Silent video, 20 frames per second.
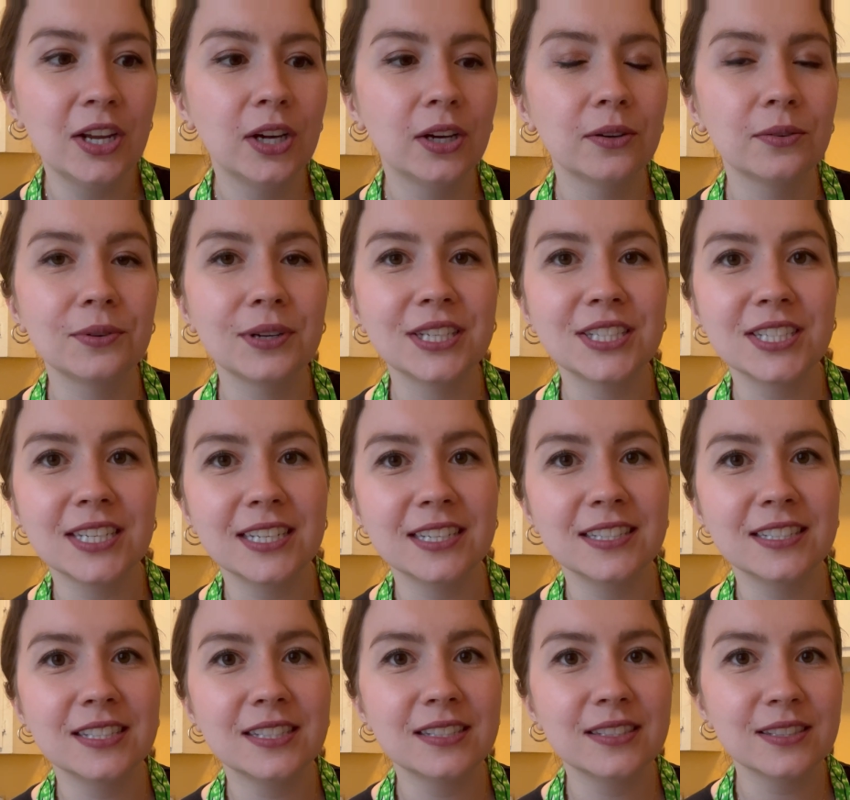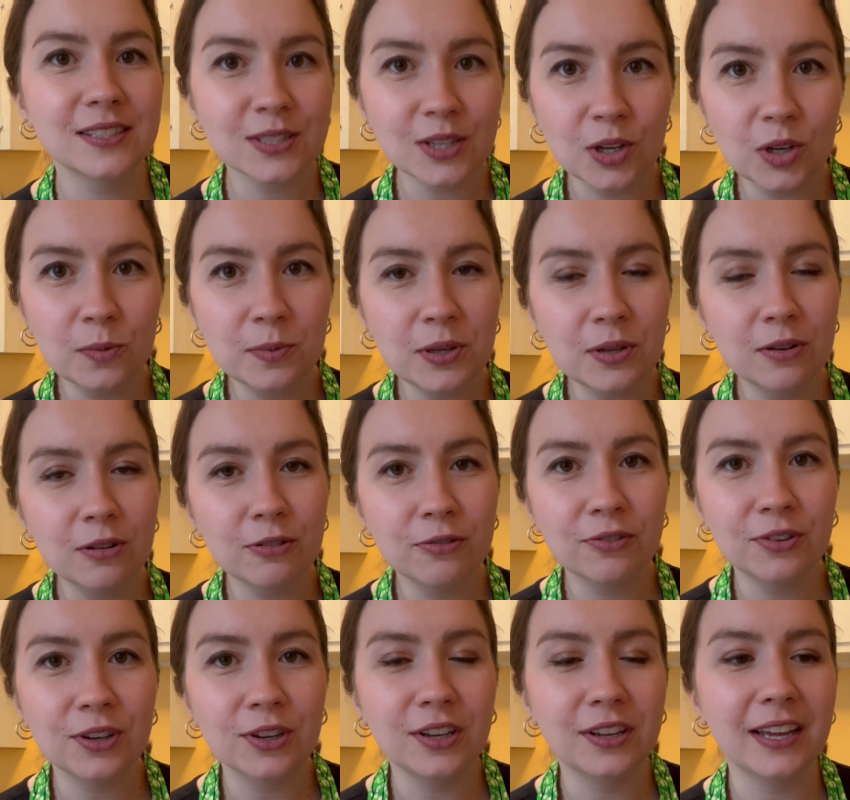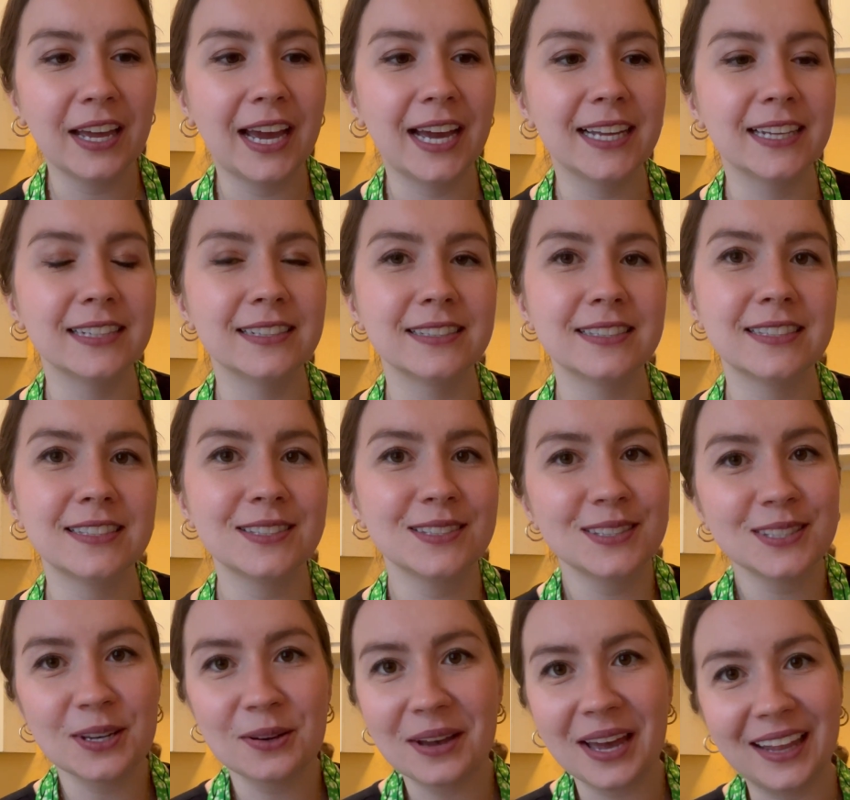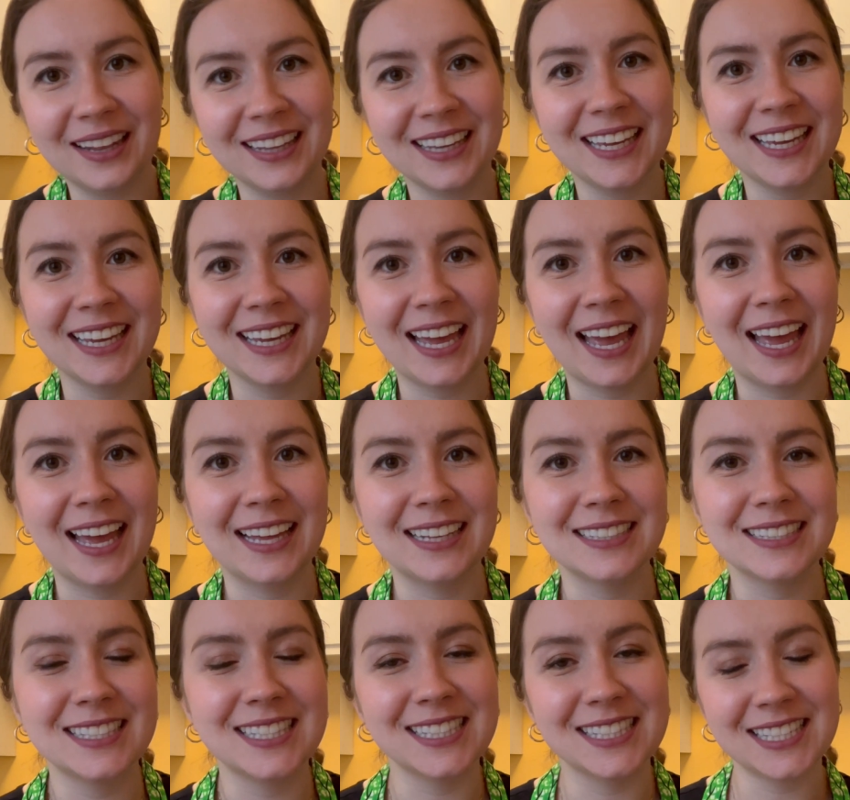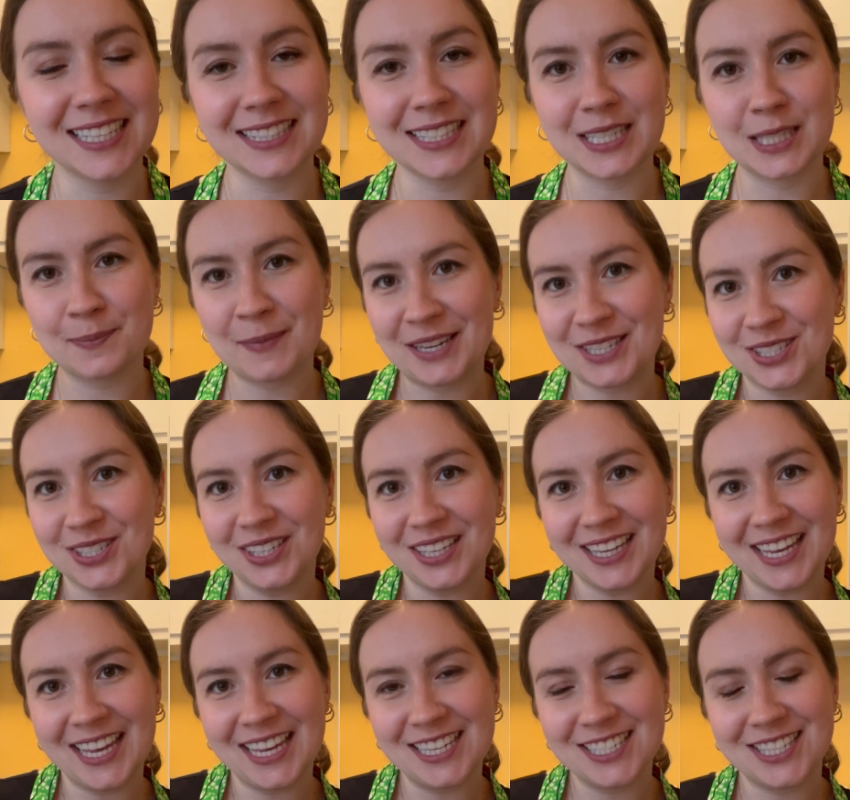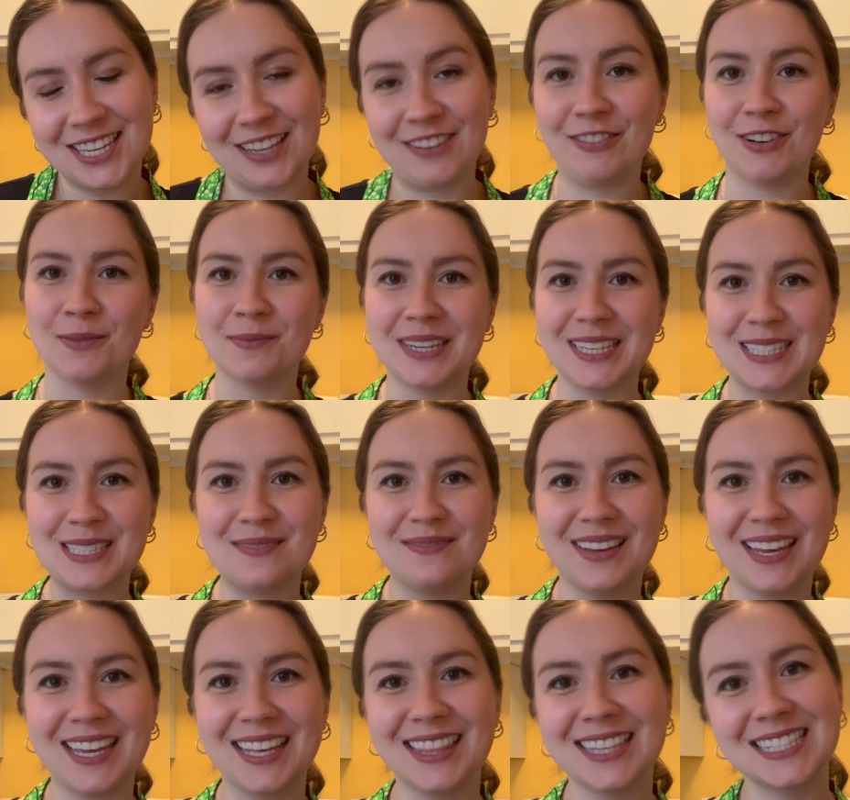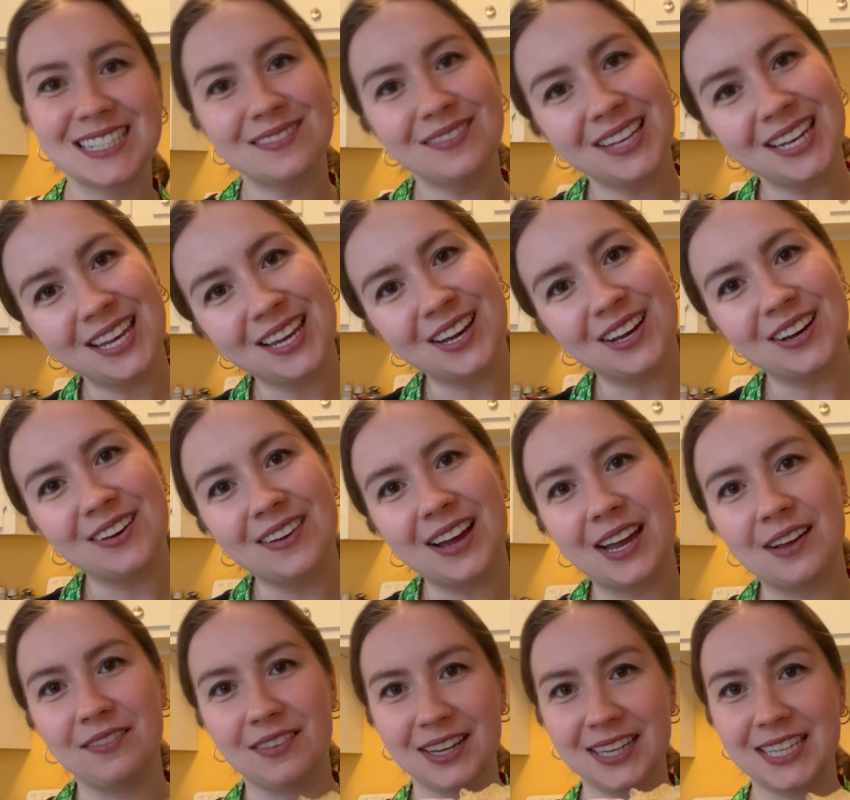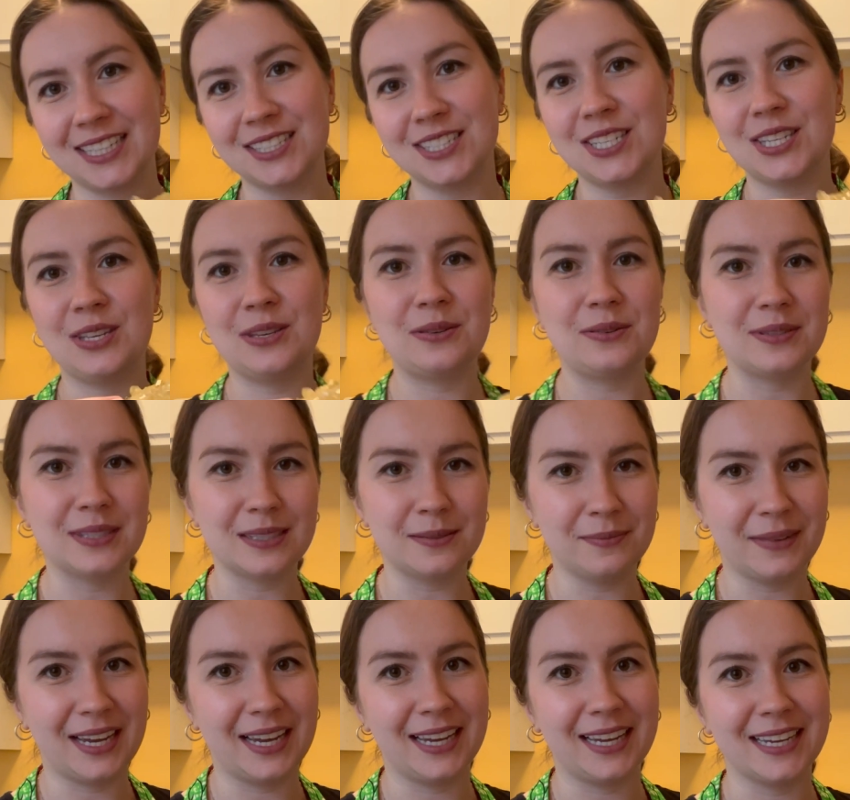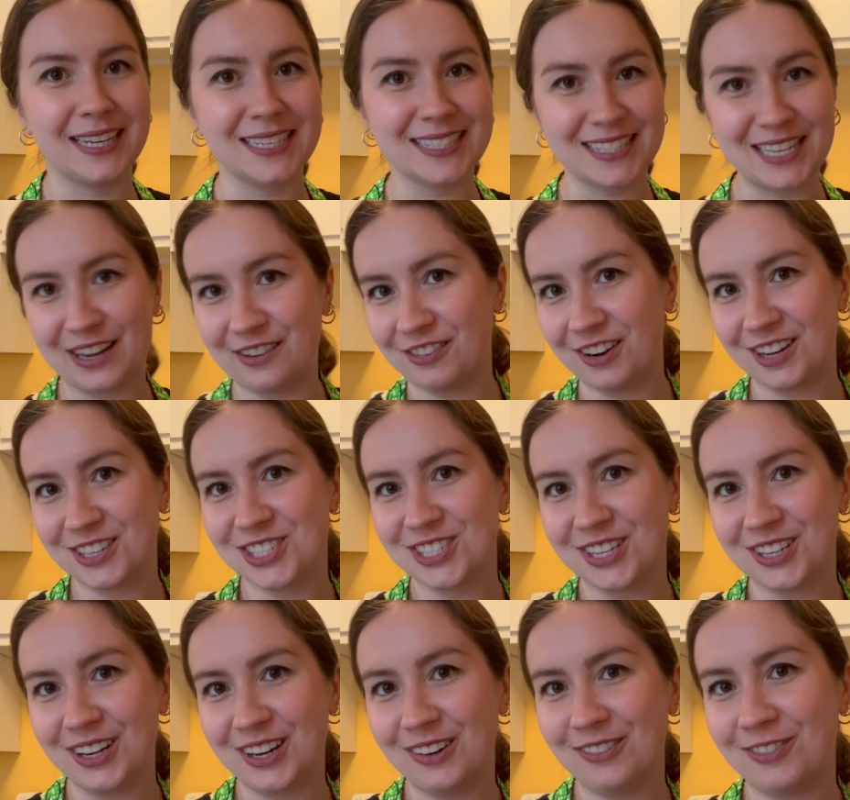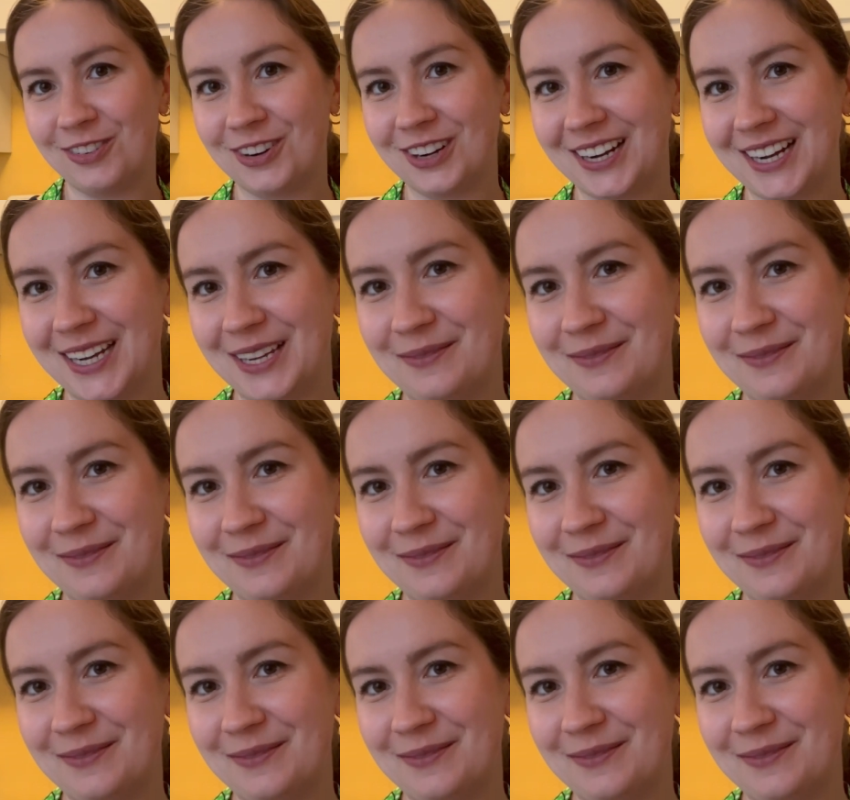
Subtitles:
which is so beautiful and so elegant, and since it's a special occasion for me to make this video, I wanted to use my saffron sugar for it.